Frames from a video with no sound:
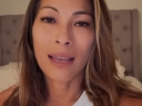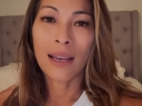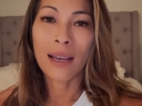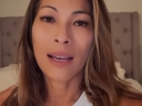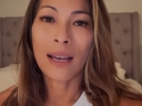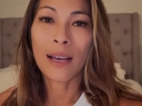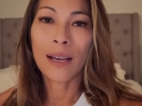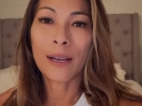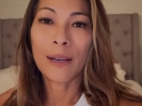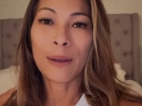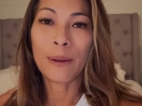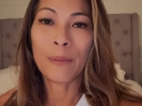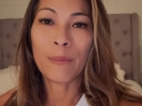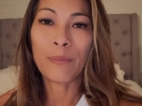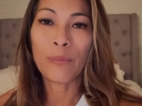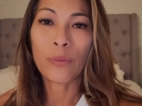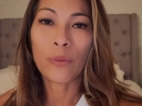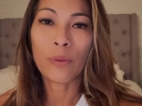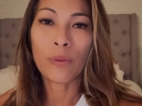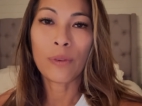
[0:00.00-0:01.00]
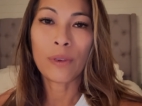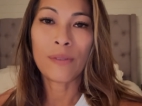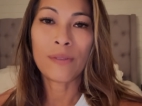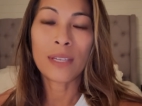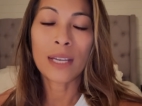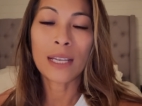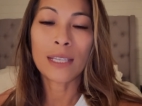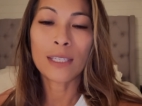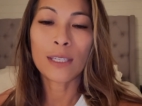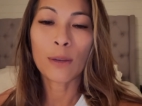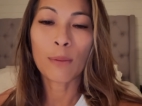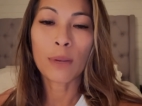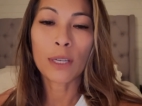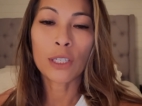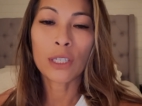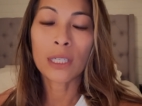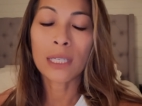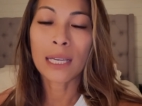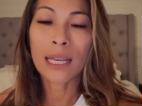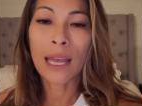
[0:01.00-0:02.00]
Um, we've done so
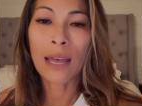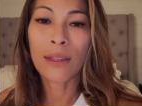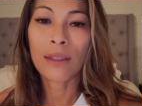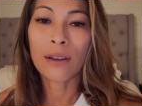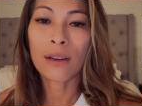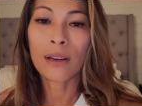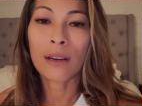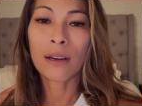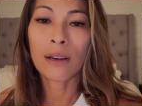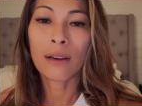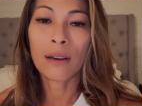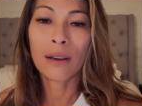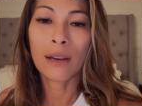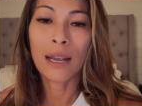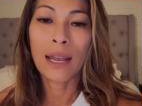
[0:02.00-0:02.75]
much together,